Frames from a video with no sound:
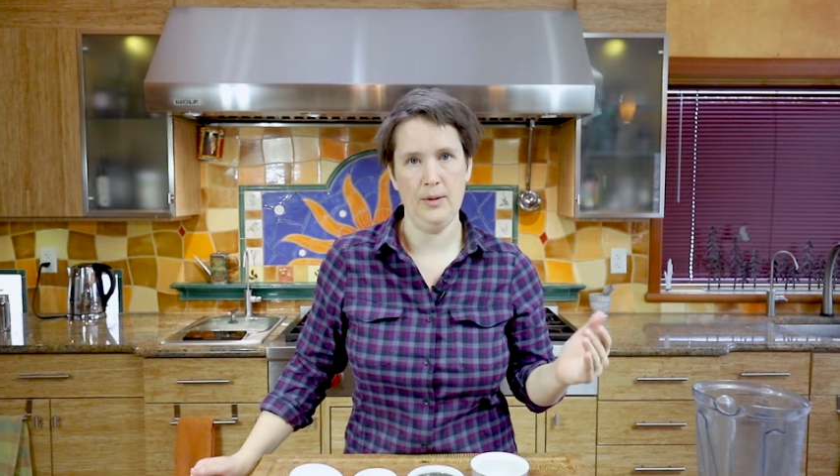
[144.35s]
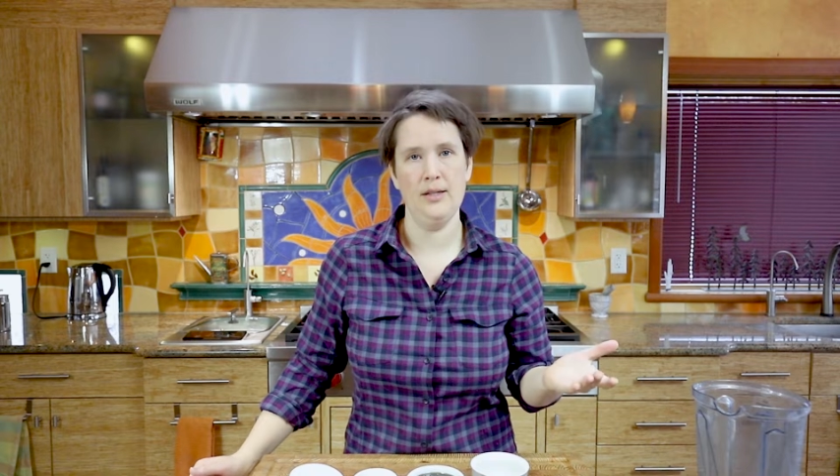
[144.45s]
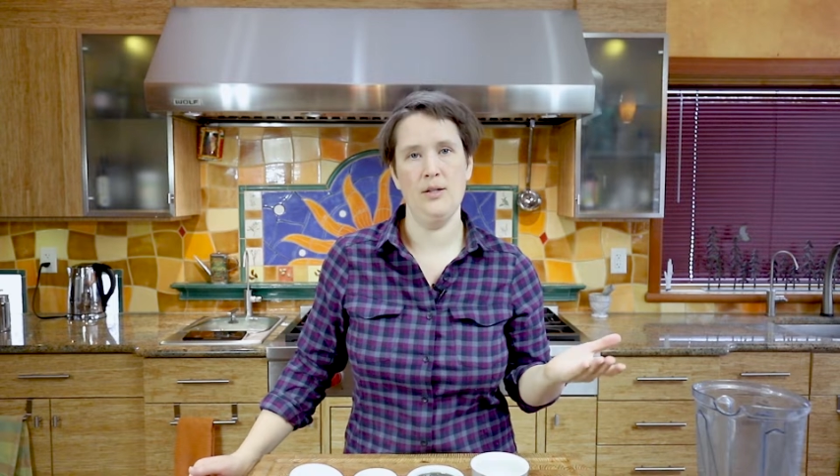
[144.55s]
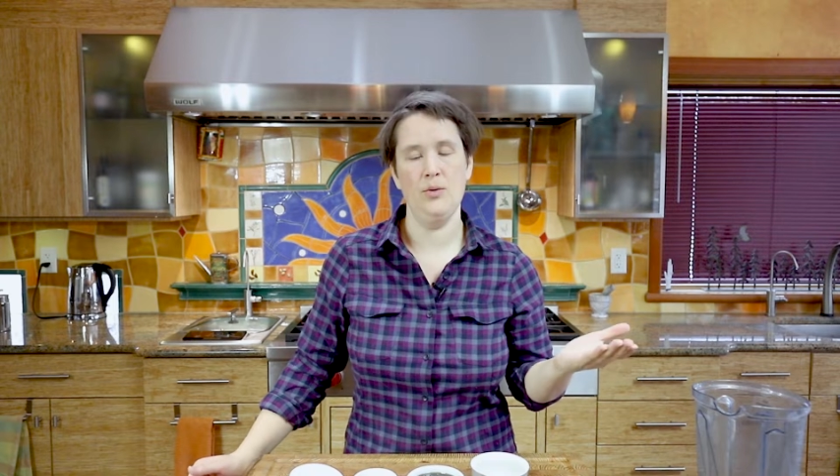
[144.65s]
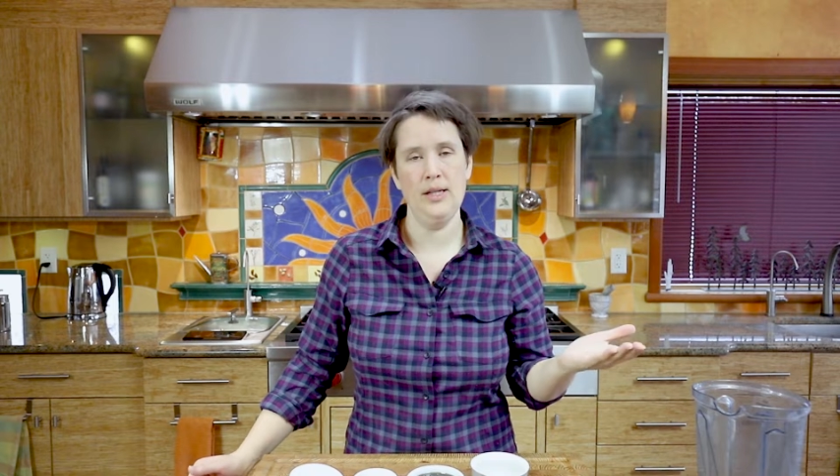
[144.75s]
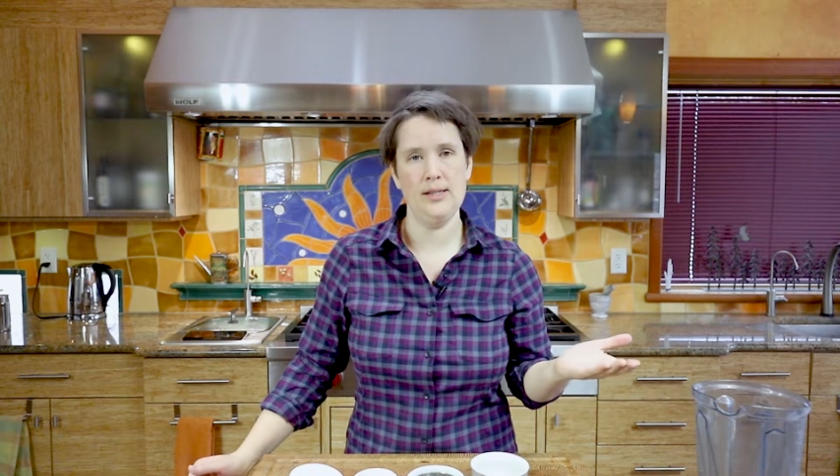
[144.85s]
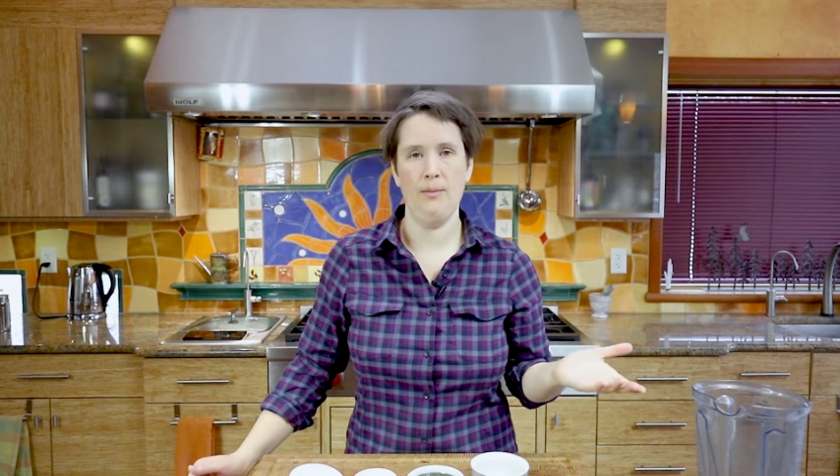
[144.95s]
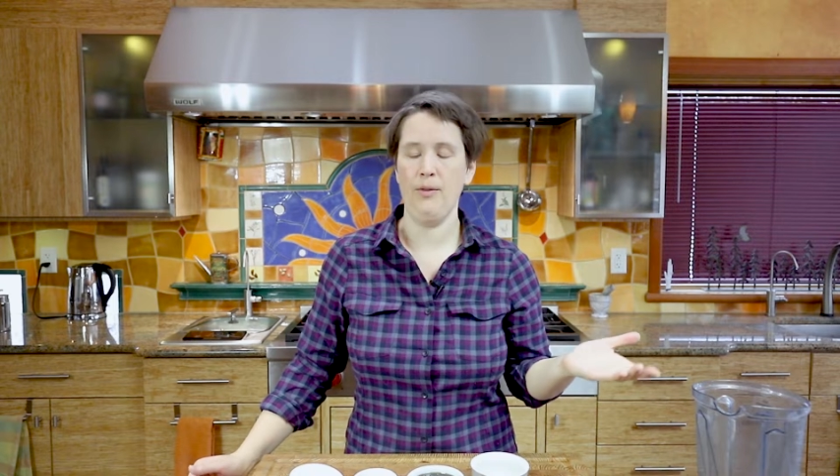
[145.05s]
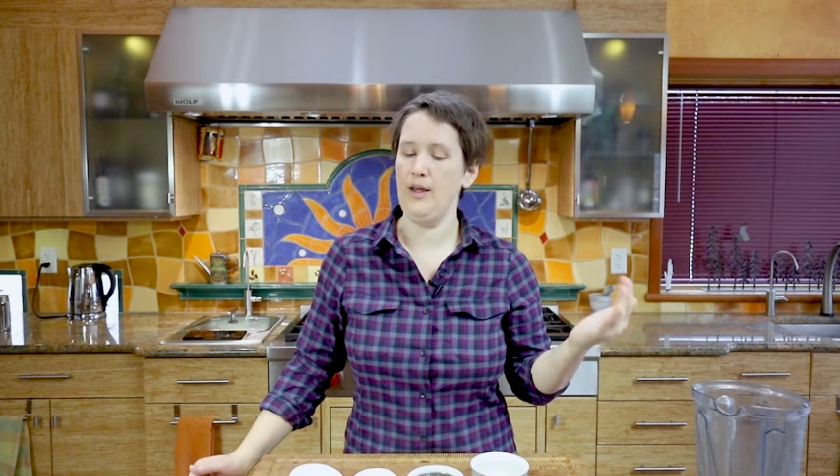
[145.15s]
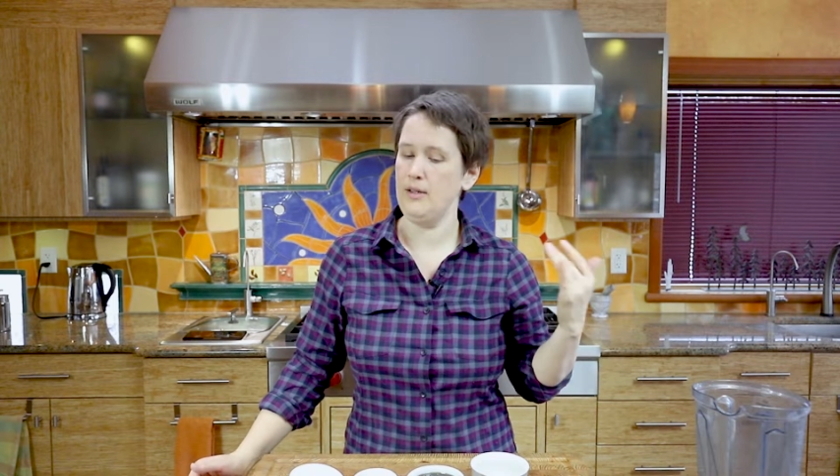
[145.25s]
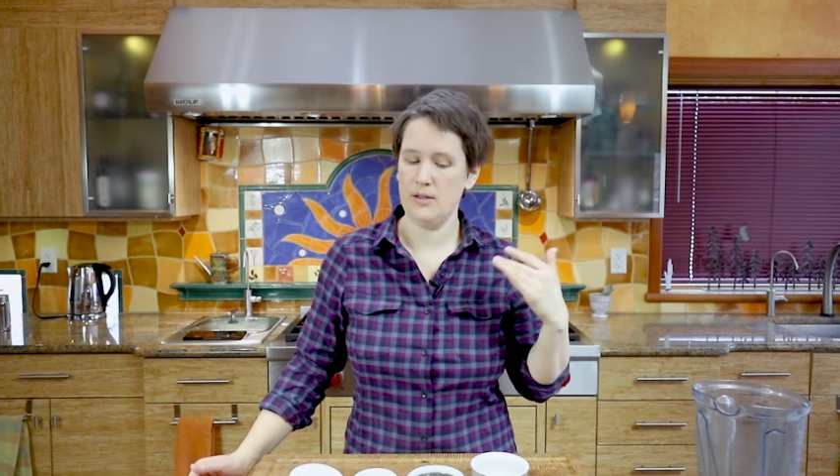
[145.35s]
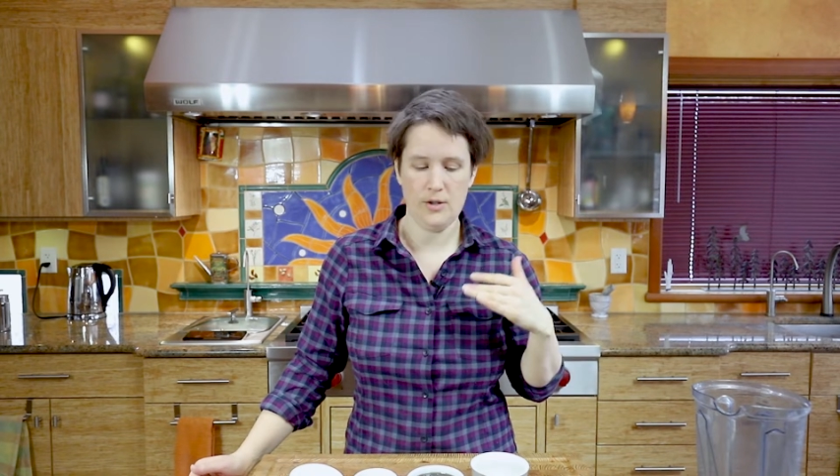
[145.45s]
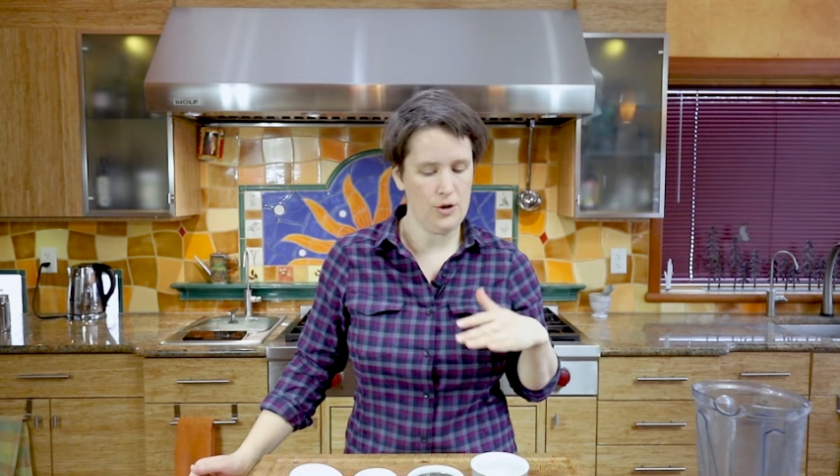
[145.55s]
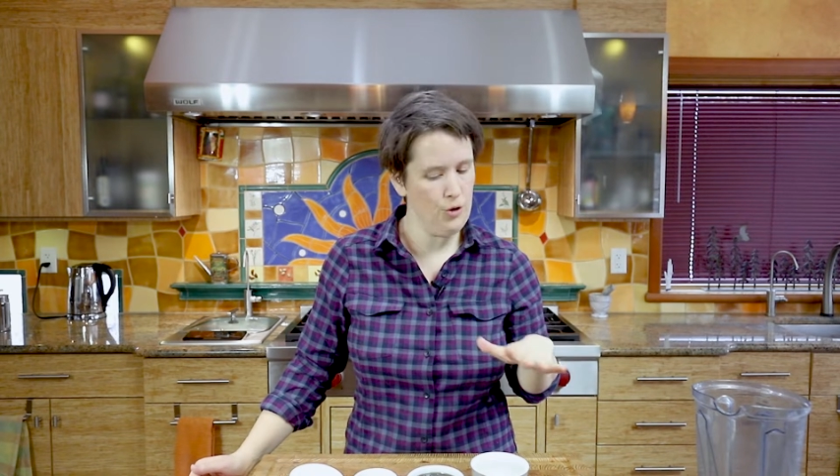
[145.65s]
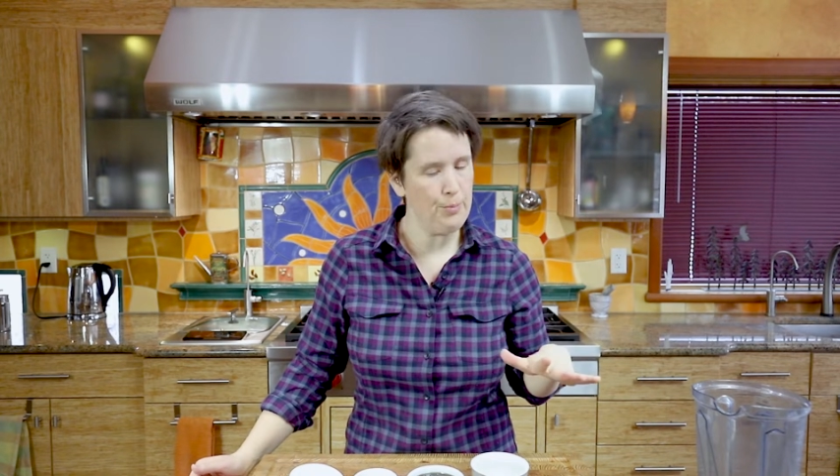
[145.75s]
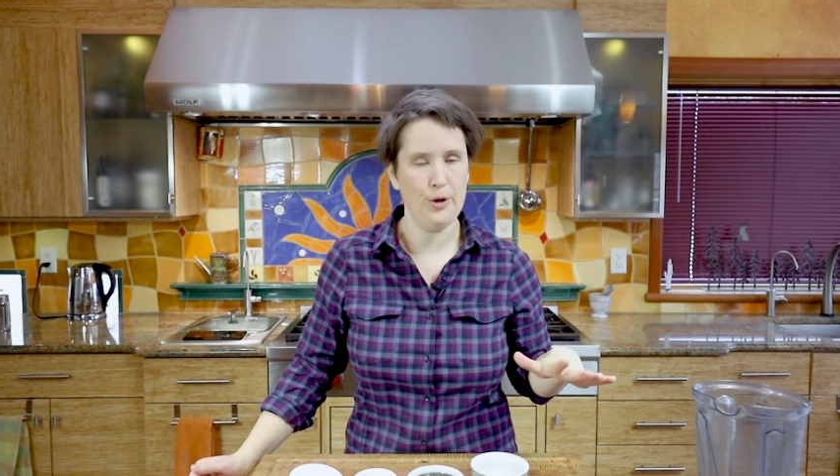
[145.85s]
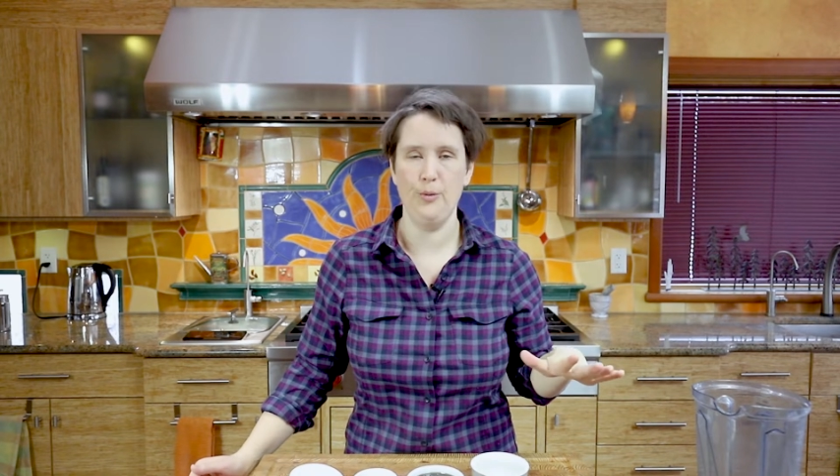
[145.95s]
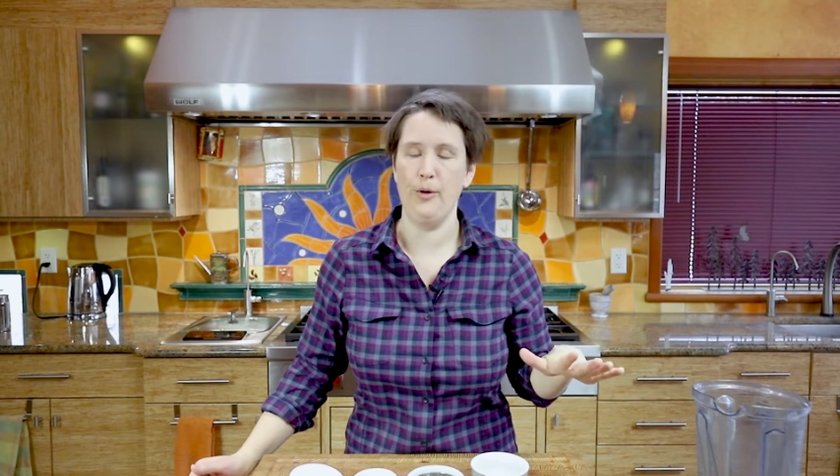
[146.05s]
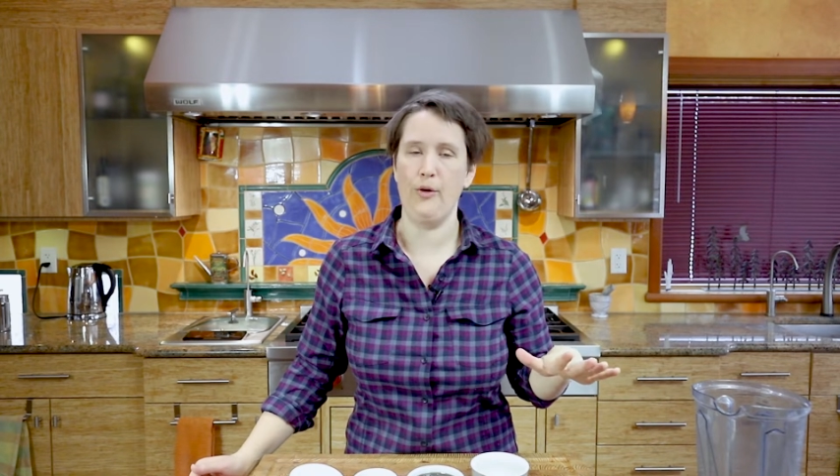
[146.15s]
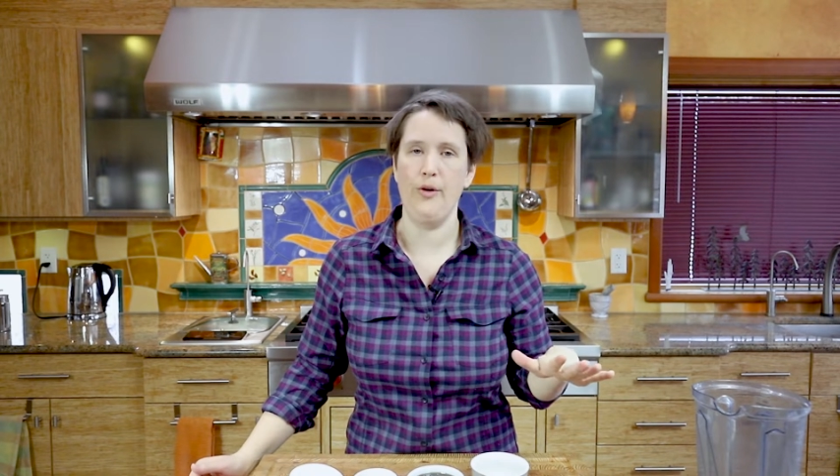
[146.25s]
because you need something super
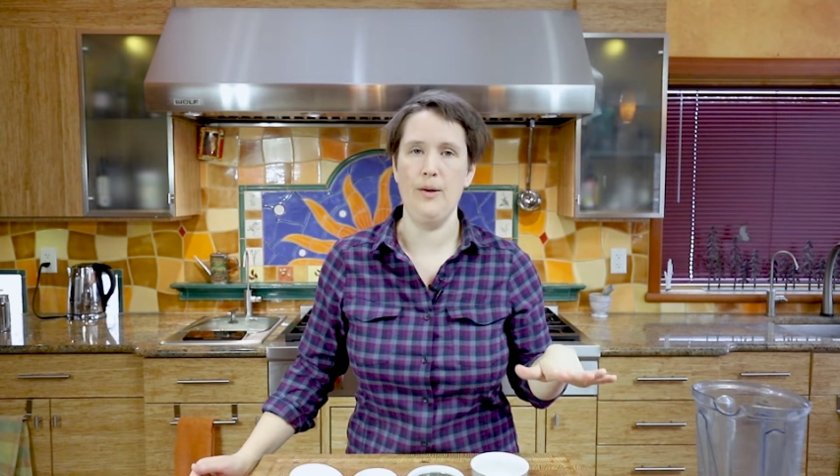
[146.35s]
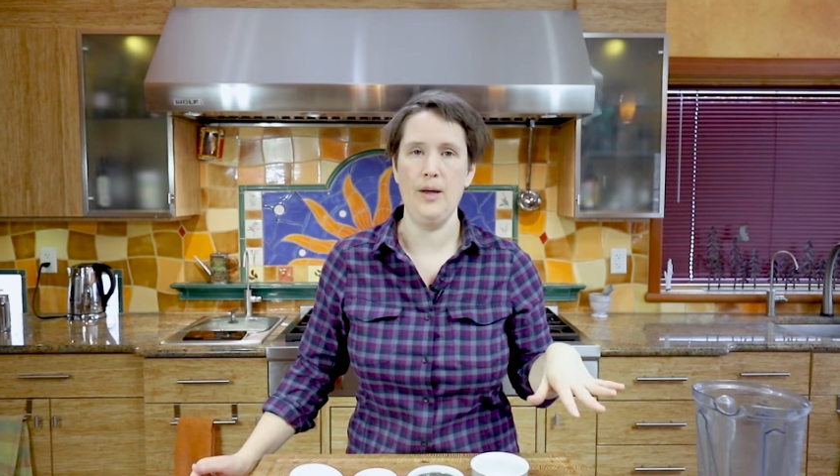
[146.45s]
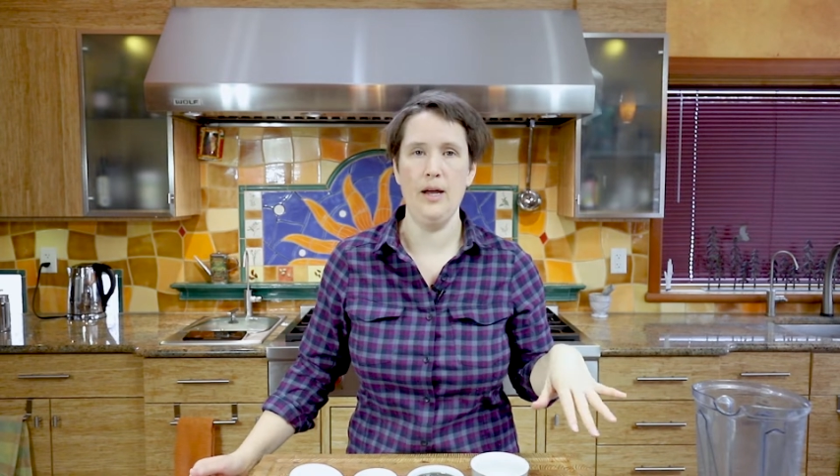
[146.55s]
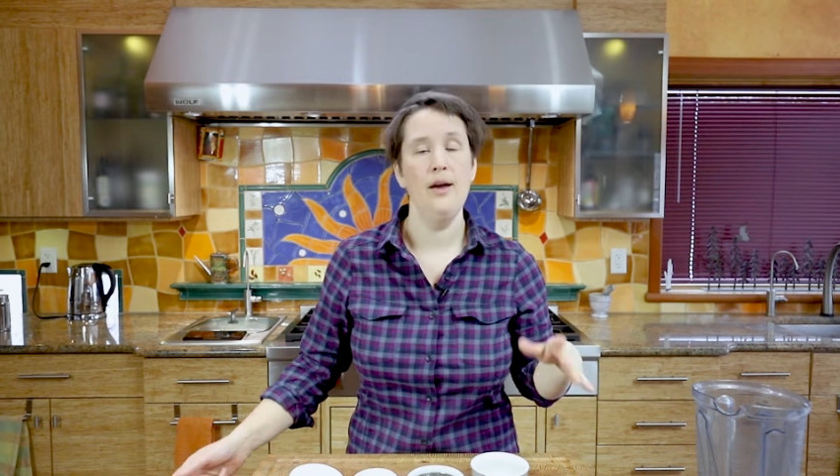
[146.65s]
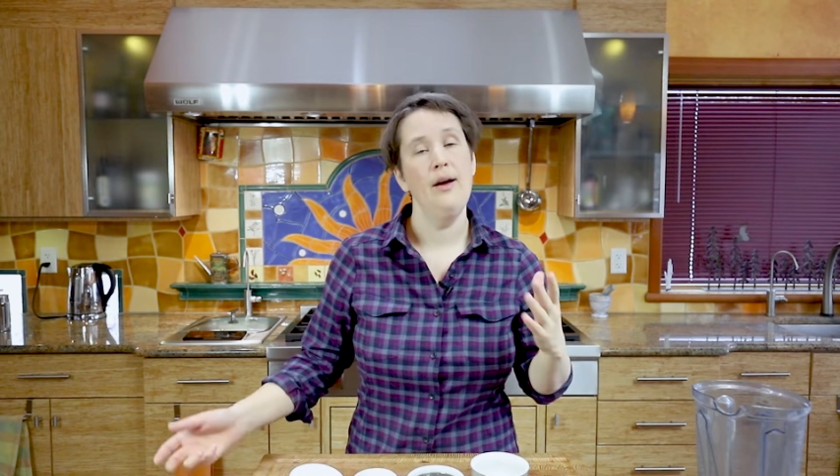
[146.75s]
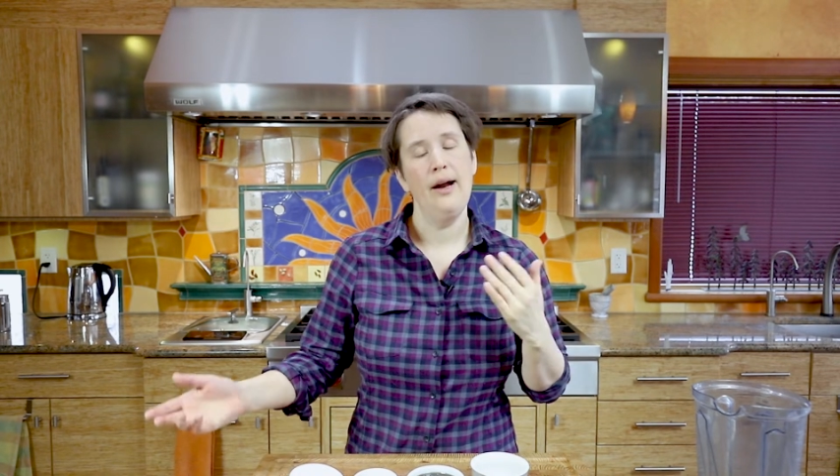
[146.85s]
duper creamy,